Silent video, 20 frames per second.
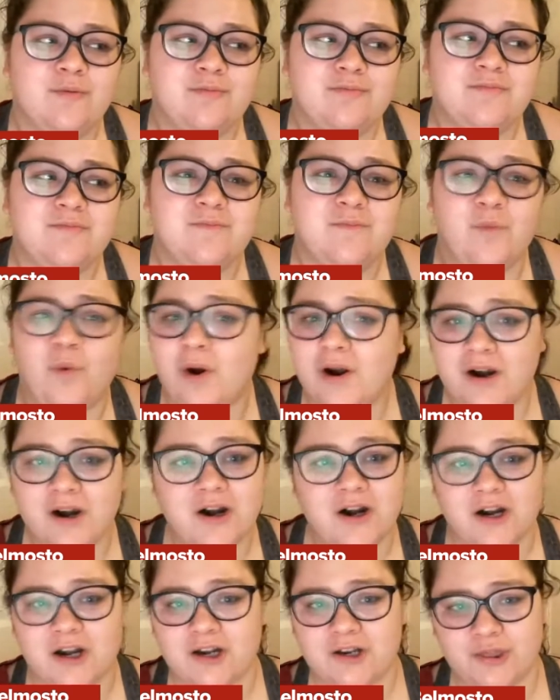
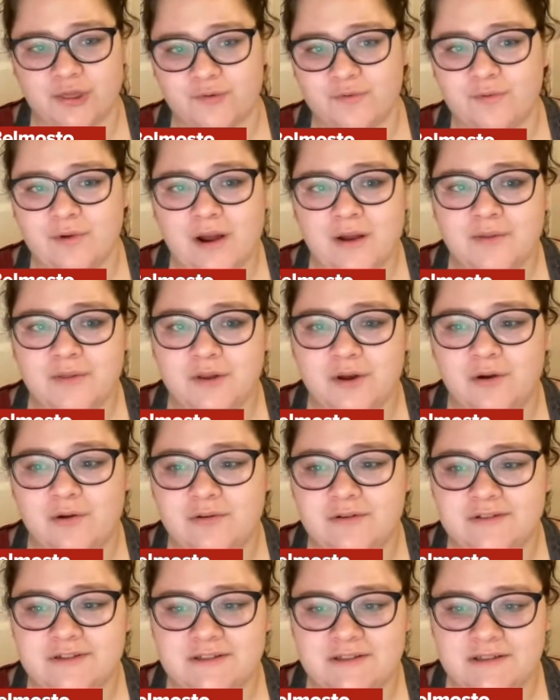were throughout the
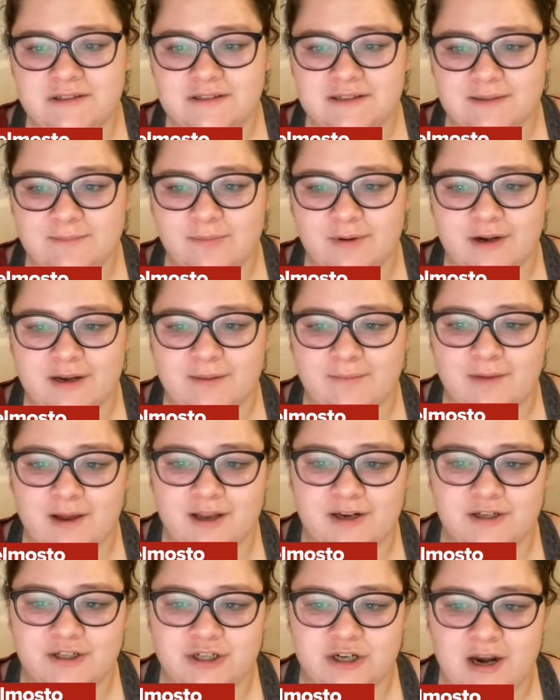whole season pretty
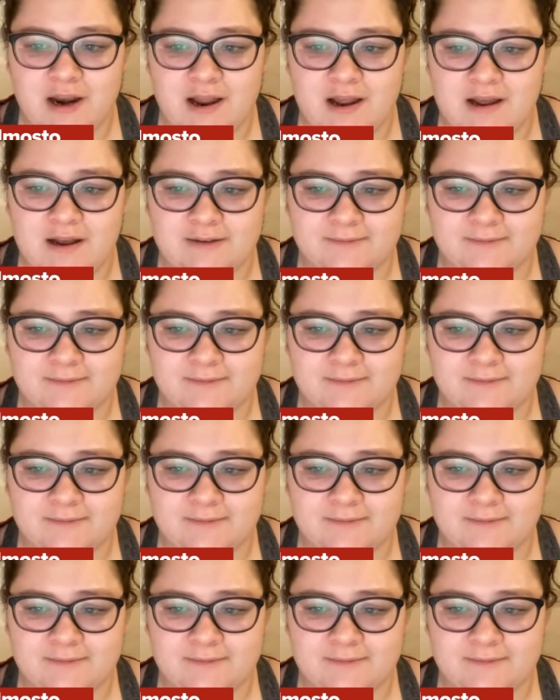much